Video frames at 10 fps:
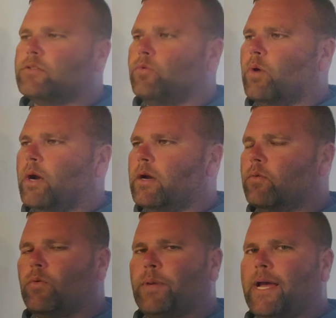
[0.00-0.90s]
to where
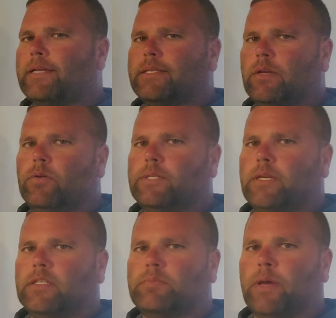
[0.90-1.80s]
it will pass DOT
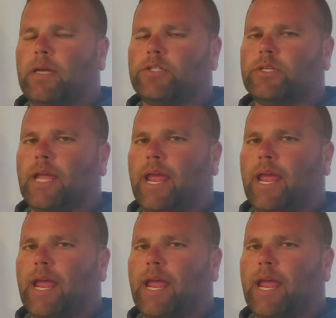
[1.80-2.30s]
inspection